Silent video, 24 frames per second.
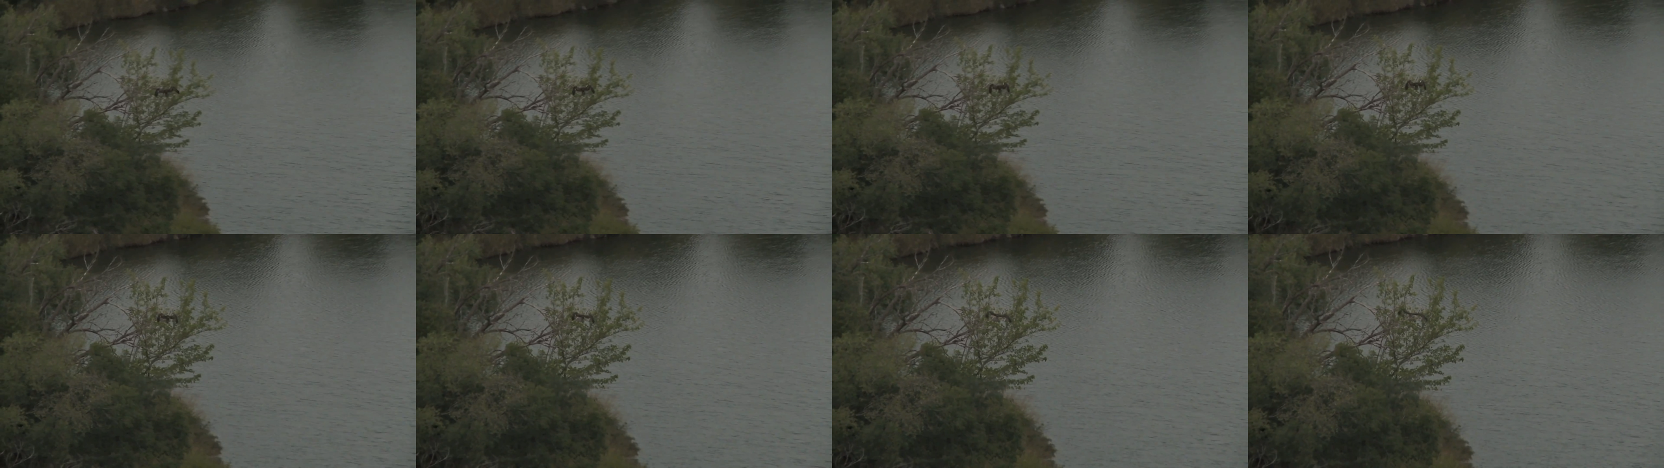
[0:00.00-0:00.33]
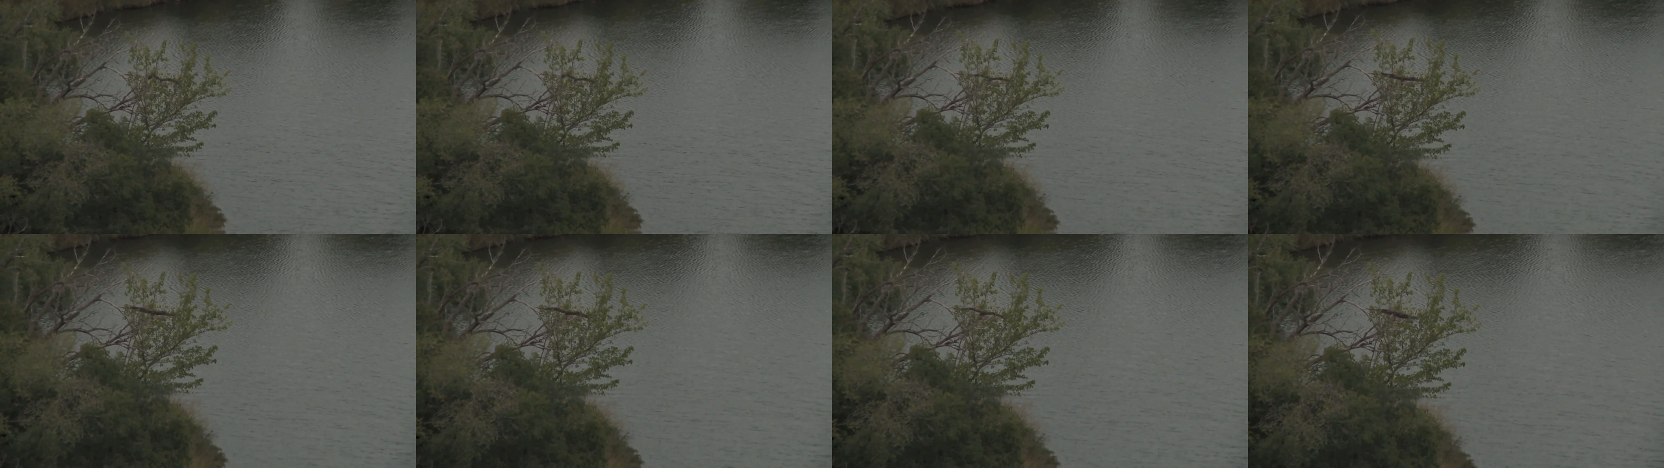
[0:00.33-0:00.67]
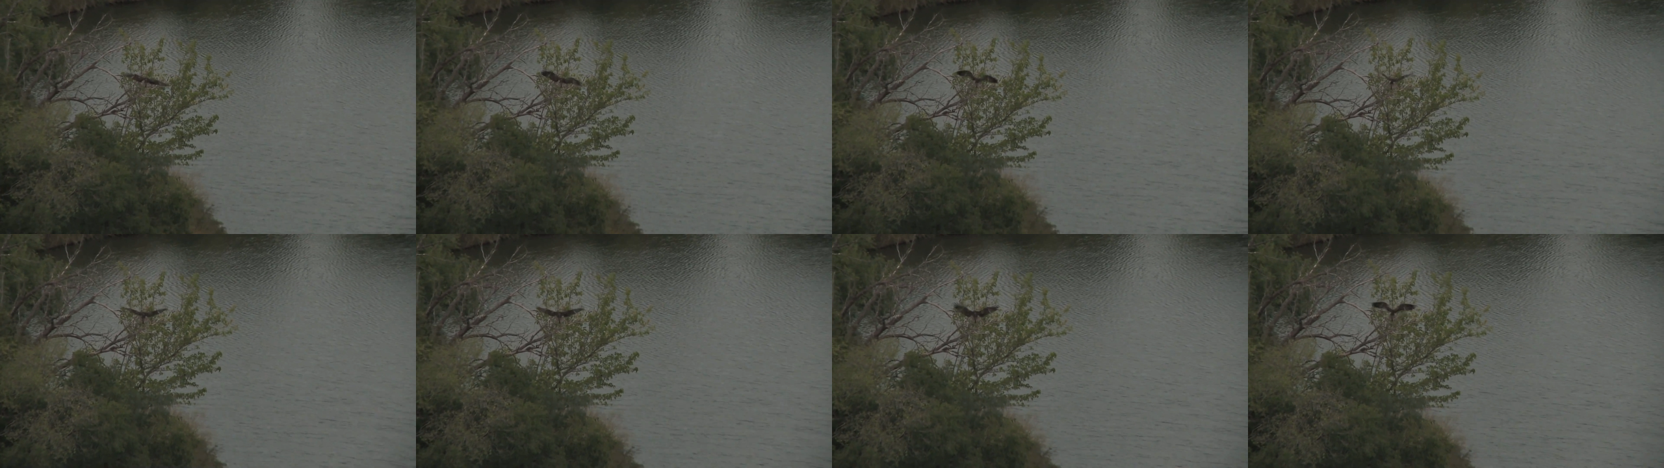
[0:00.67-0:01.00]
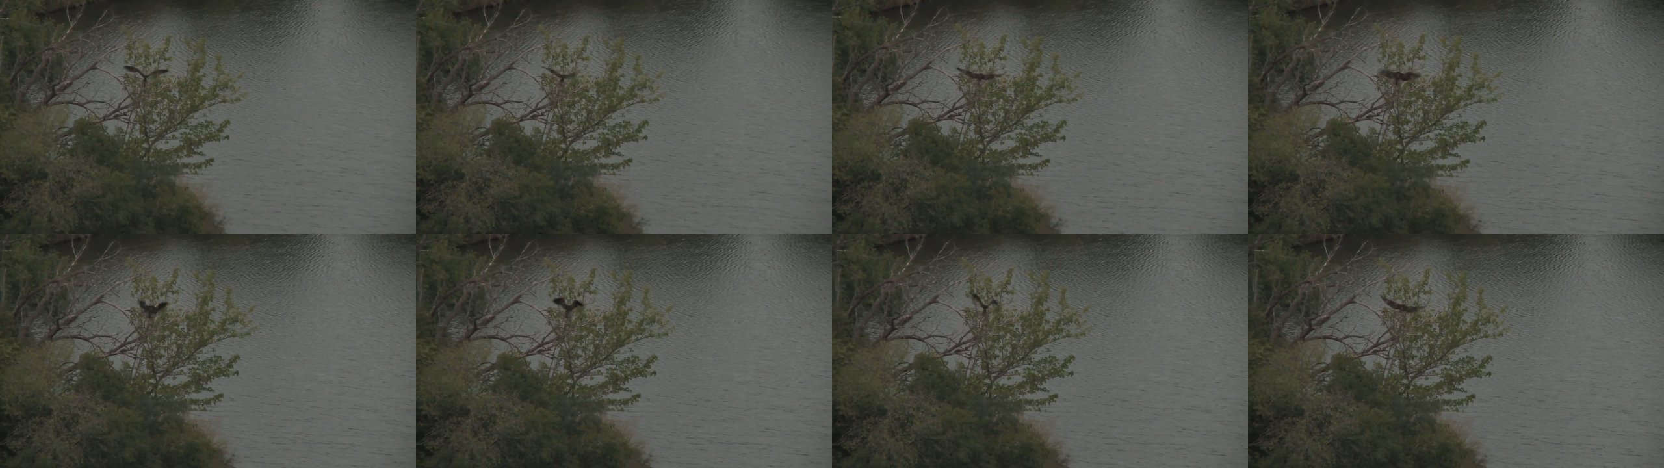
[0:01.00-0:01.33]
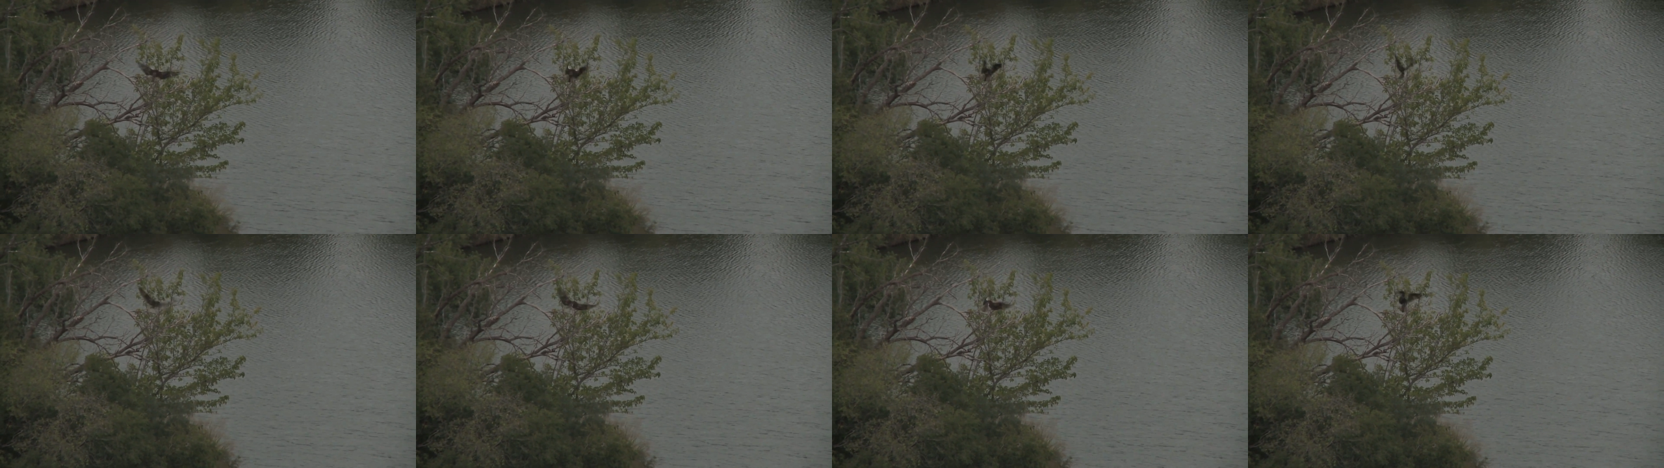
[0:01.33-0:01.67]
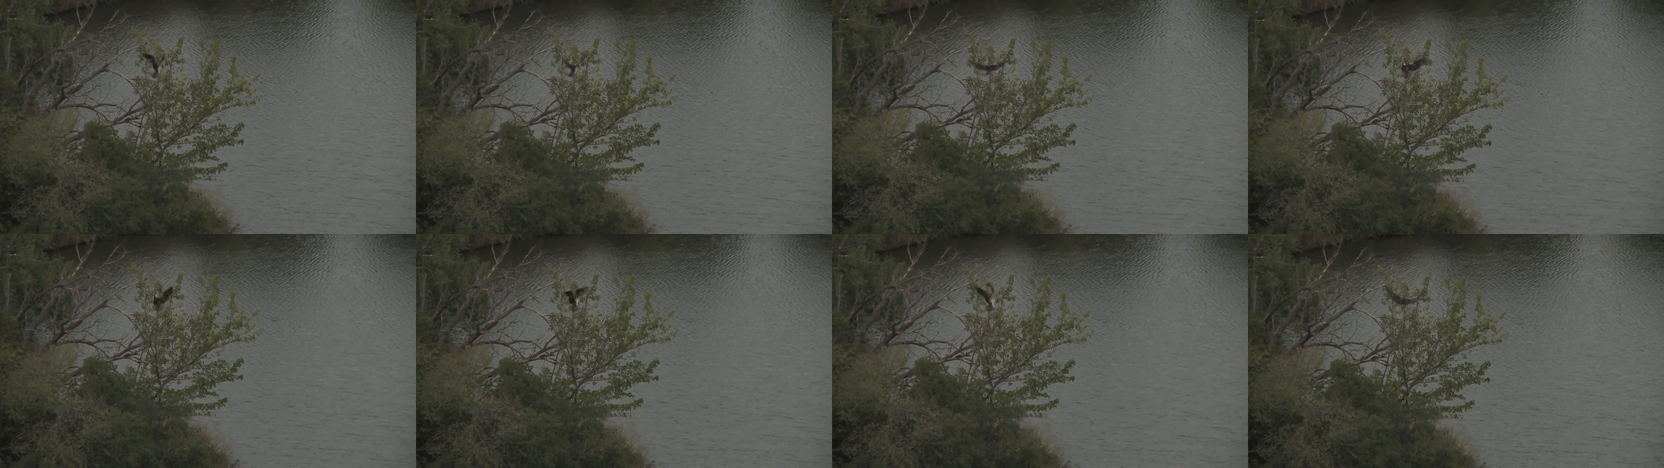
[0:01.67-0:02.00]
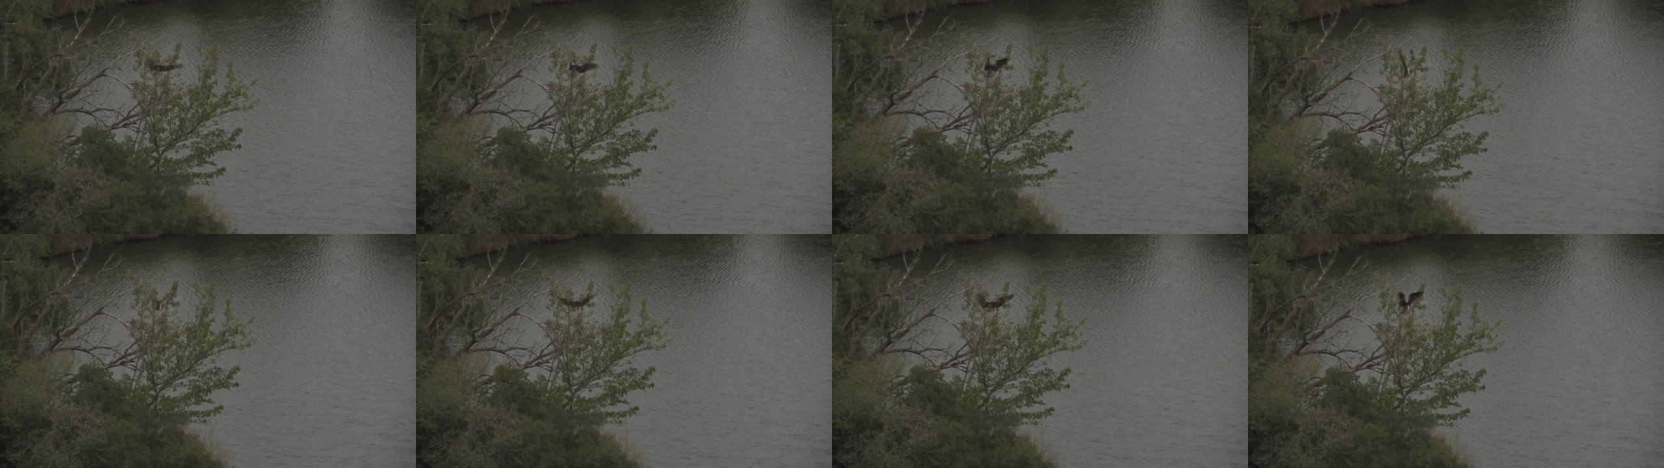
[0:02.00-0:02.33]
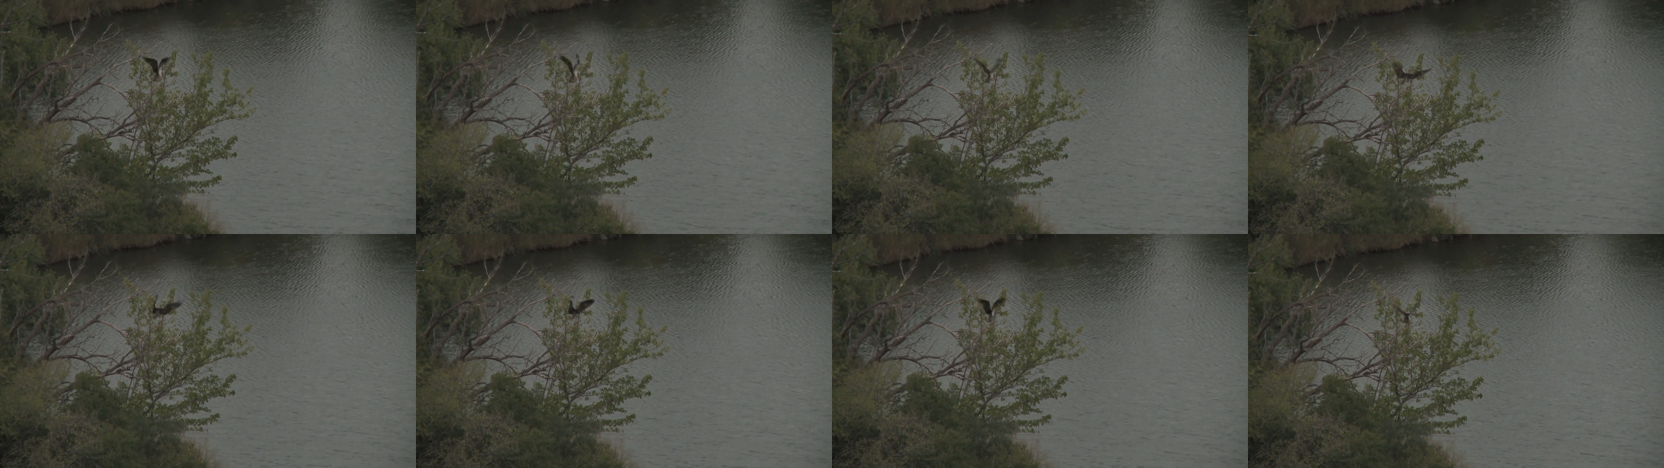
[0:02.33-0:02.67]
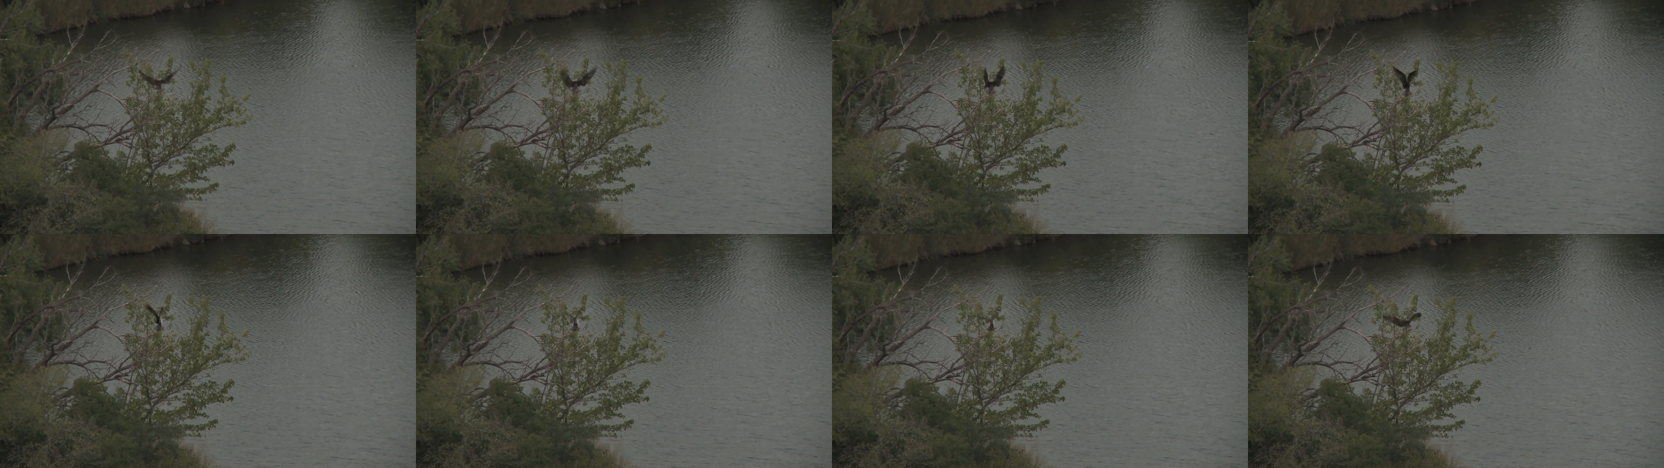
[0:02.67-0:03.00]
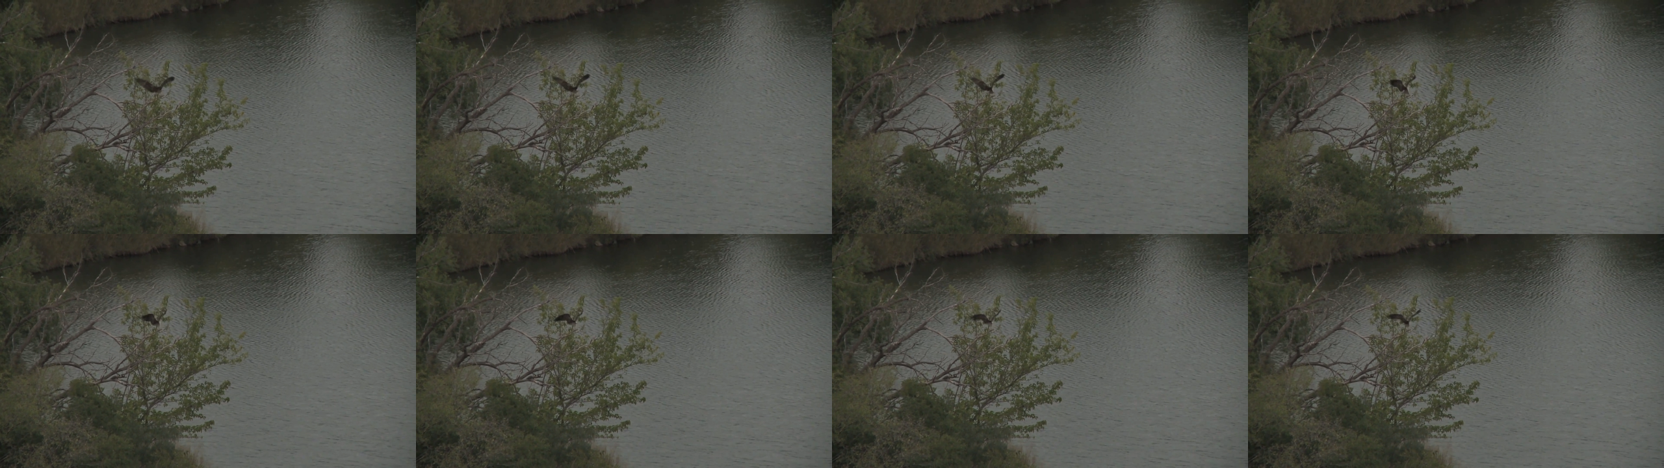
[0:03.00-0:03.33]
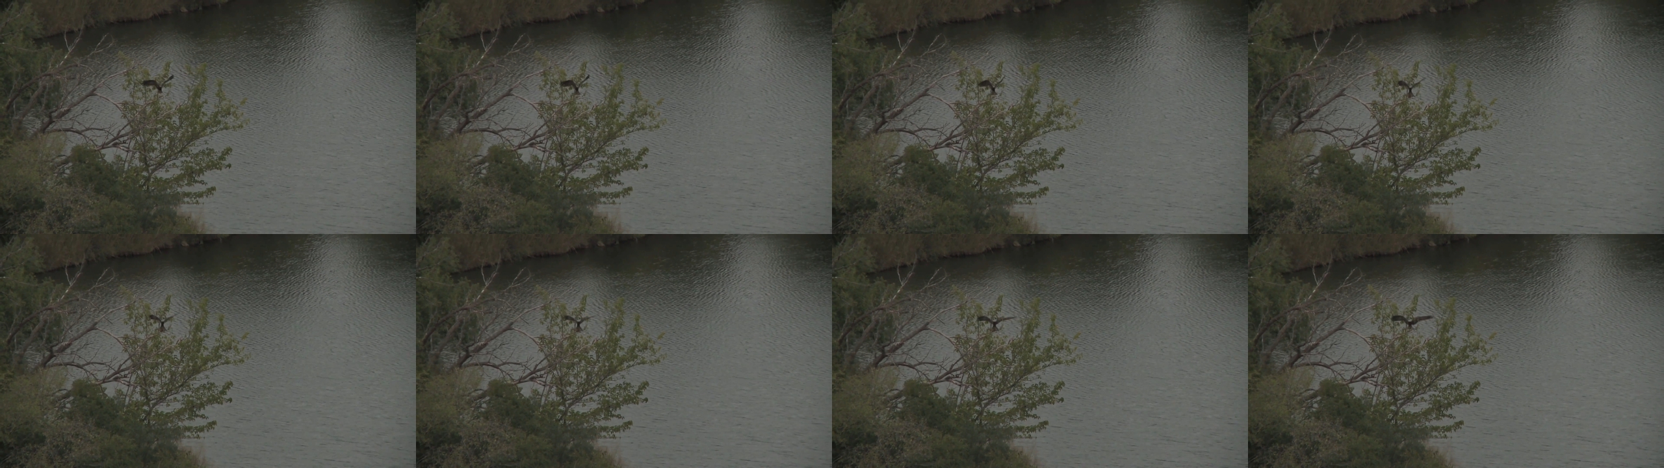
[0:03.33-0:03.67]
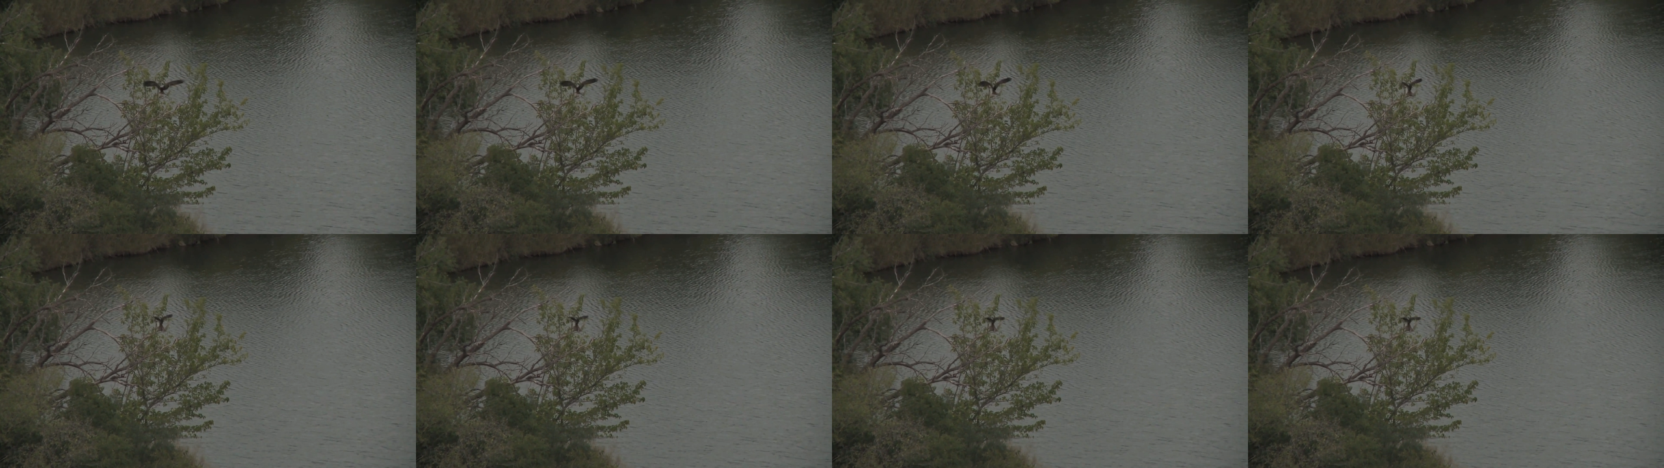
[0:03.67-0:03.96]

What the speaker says: Nobody's mouth can be seen.